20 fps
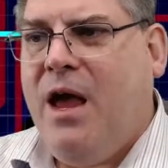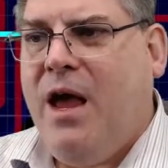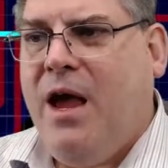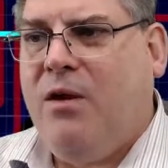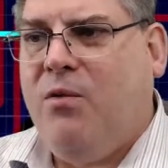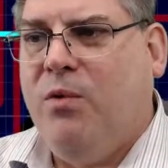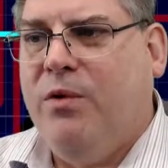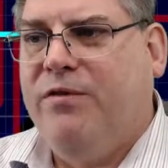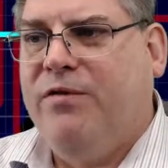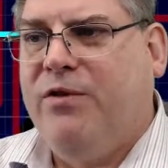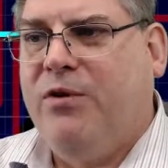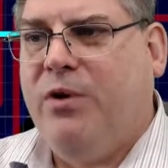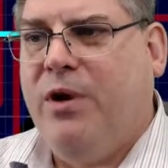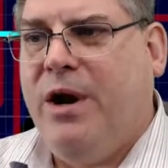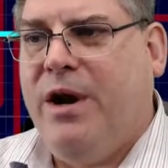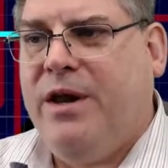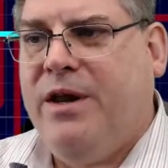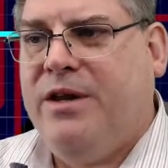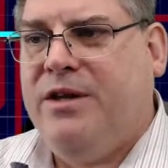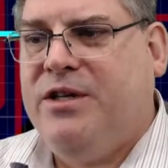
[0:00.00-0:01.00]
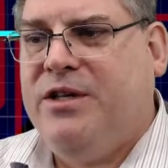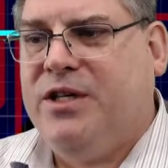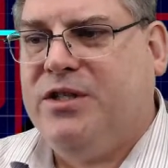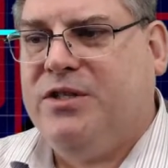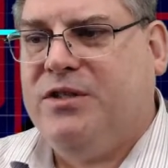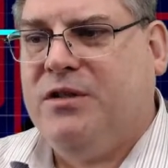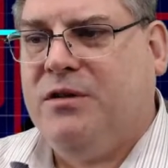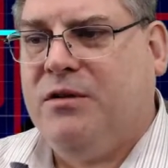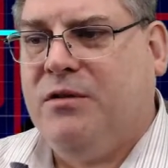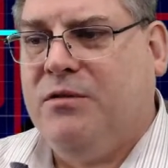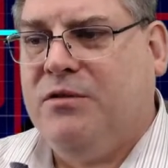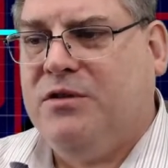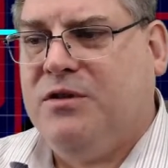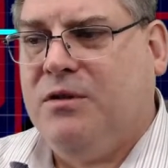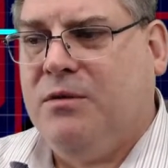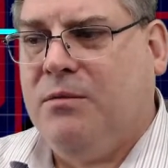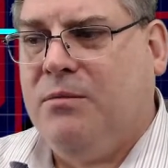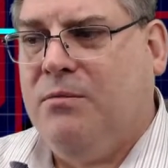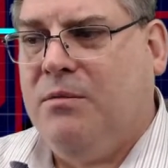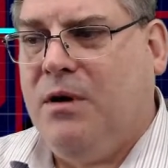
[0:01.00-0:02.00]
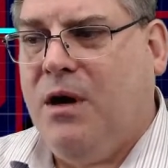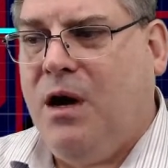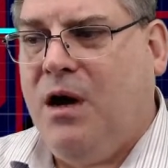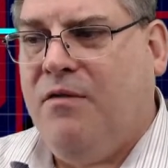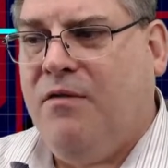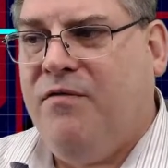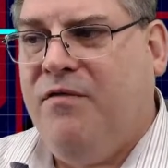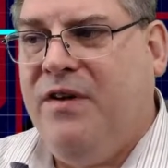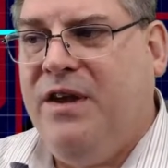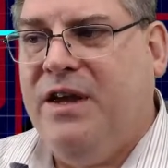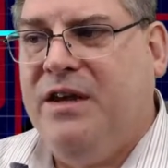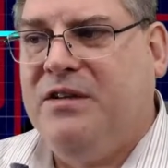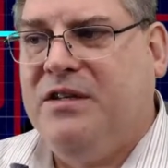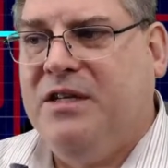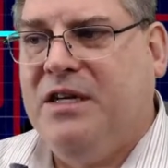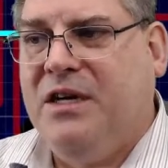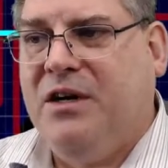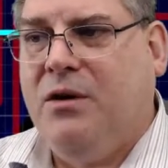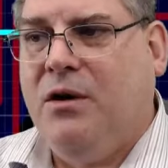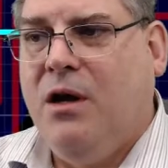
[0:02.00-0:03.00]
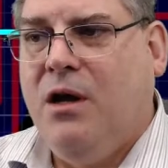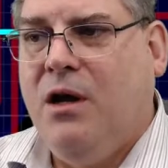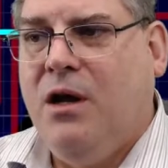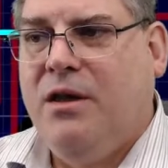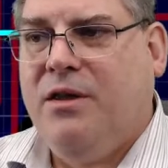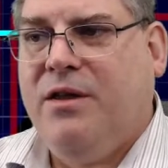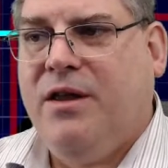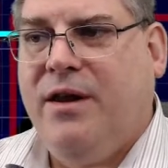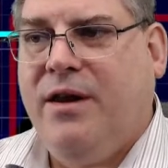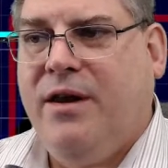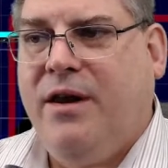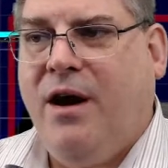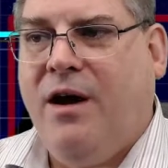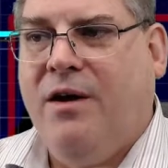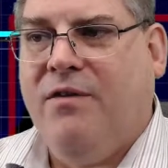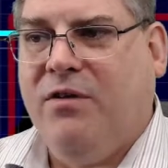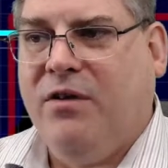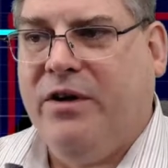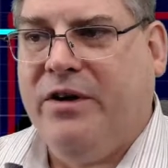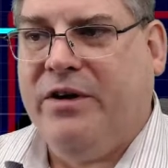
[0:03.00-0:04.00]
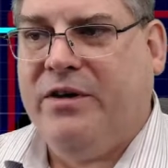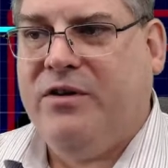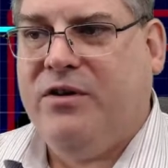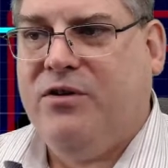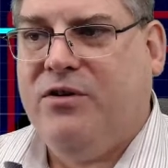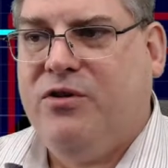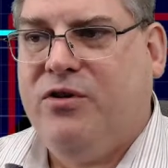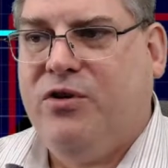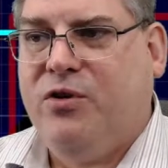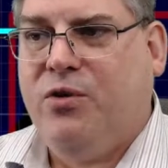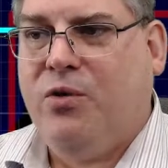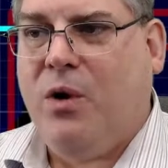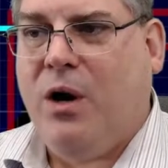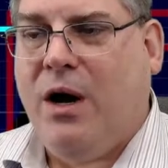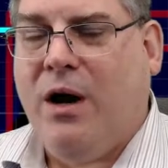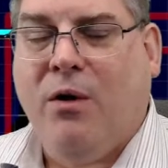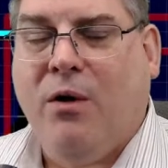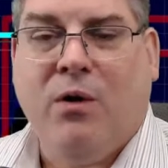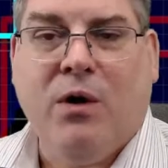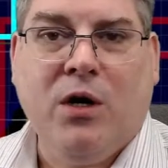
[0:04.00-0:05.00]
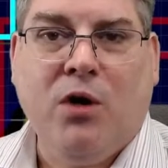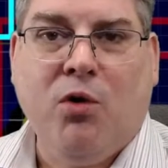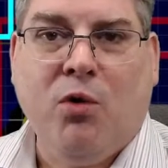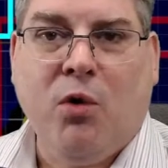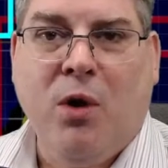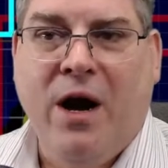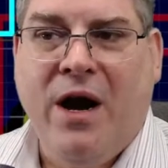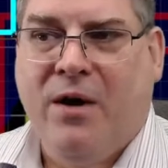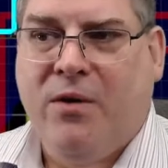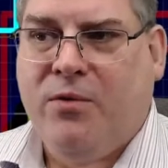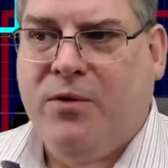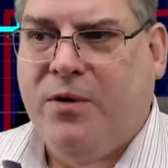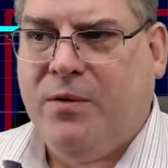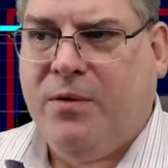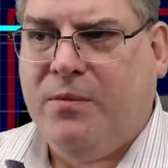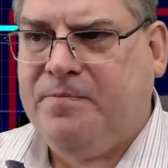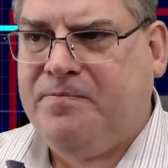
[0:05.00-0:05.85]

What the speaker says: And we've created just some vias here that I've linked to our ground.